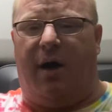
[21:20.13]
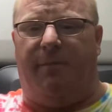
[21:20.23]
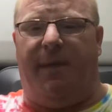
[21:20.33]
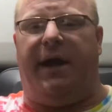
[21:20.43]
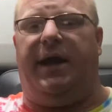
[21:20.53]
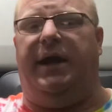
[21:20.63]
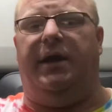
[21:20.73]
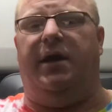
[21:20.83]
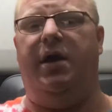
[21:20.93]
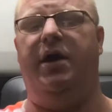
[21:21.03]

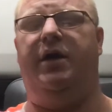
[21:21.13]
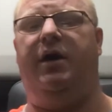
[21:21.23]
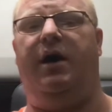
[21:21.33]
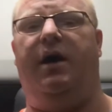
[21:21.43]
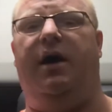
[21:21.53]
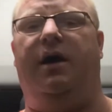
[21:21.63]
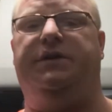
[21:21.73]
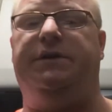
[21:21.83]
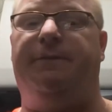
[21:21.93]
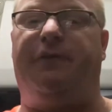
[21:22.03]
making
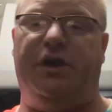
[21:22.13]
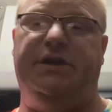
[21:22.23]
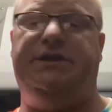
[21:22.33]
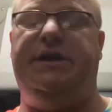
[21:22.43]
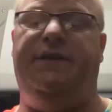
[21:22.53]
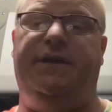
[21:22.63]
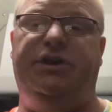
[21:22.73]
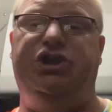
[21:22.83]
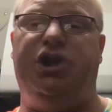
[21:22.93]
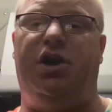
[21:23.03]
some Freeze TV
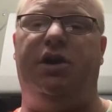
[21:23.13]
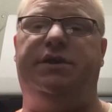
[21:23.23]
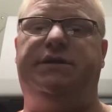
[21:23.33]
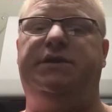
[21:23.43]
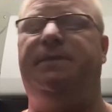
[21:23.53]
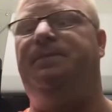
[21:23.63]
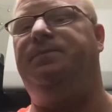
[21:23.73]
shirts